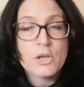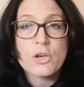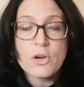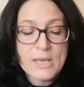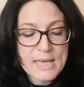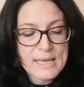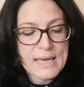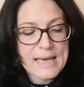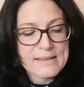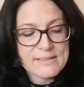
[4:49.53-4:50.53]

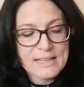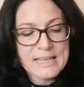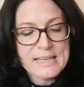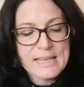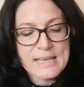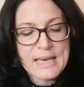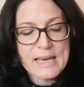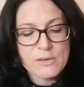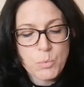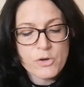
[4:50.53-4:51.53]
Cooking and cleaning
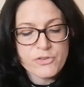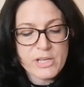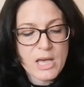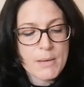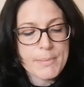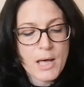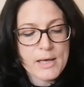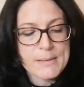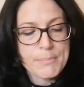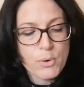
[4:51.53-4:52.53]
and washing up
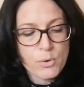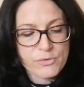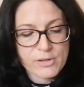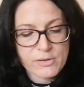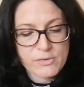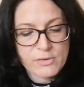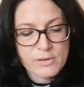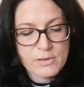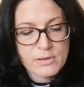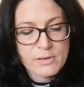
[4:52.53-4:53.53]
are important,
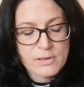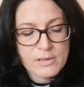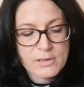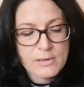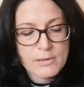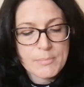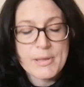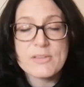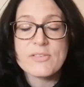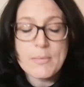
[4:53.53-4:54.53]

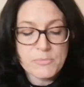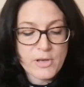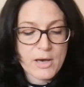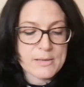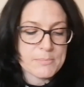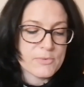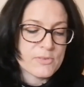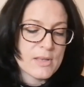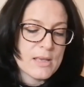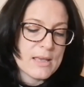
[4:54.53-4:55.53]
but
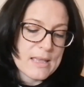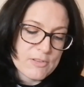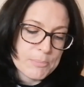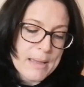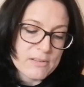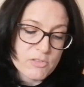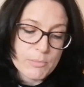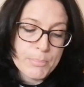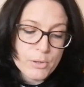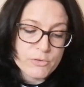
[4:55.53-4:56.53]
sometimes it's better
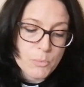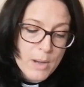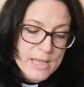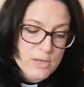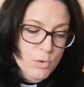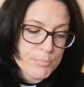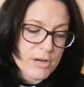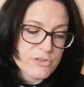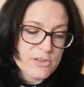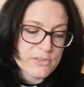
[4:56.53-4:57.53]
to put away your
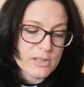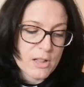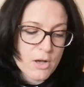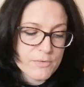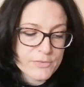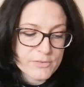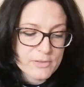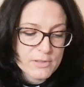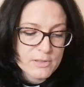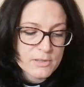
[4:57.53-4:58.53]
brushes and cloths,
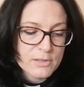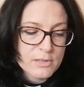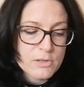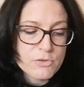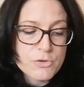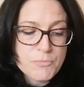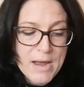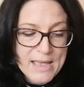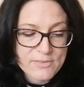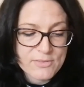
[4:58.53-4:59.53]
to
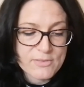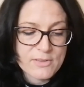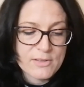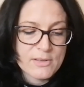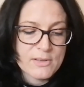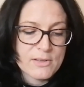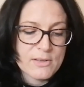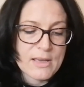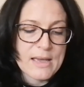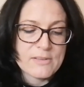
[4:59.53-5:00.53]
rest
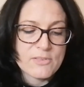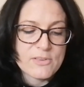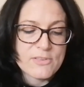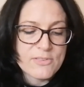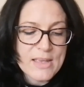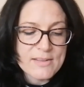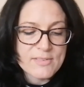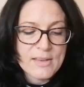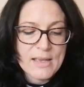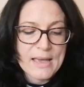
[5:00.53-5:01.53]
and to
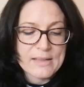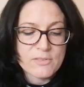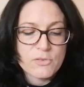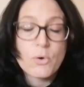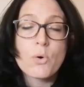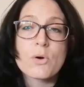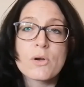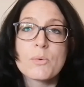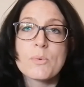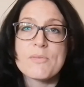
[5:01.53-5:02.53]
sit and
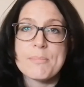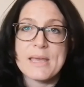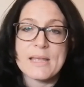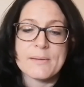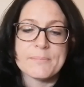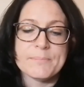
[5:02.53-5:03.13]
talk with me."